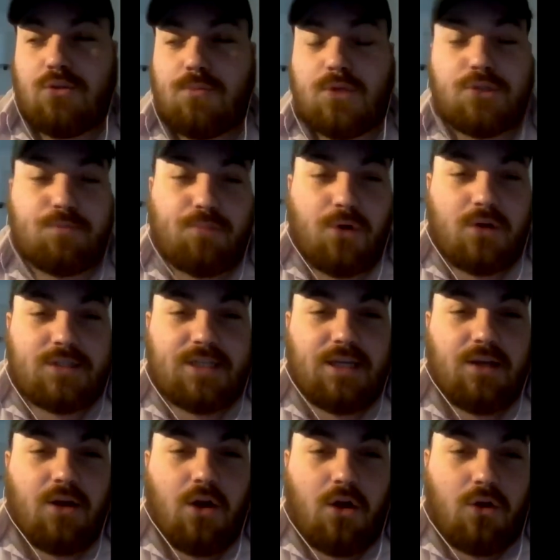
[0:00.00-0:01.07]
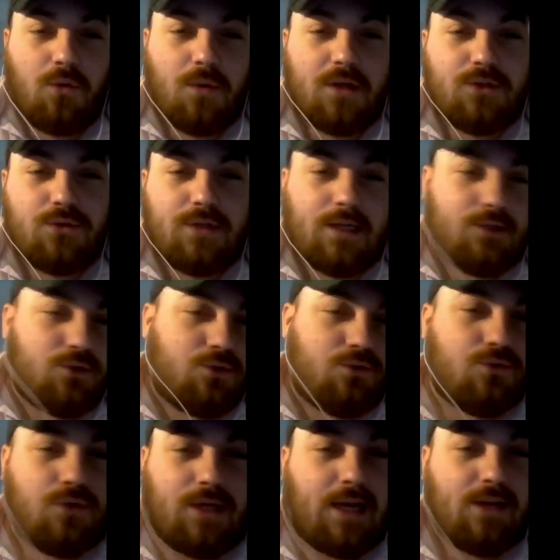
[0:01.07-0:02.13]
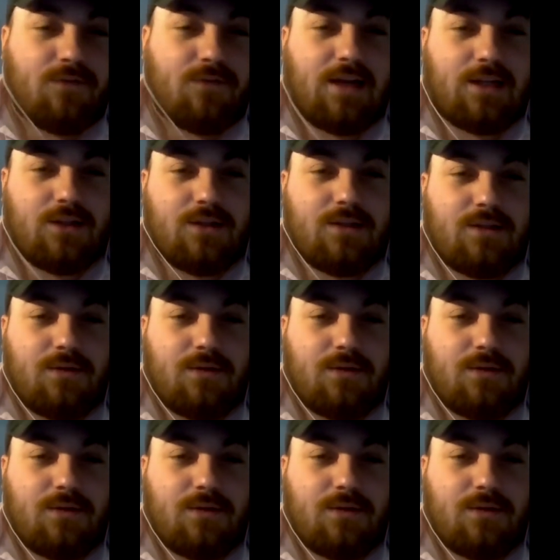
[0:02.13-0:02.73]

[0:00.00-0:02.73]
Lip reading: so much boxing all around you that you kind of like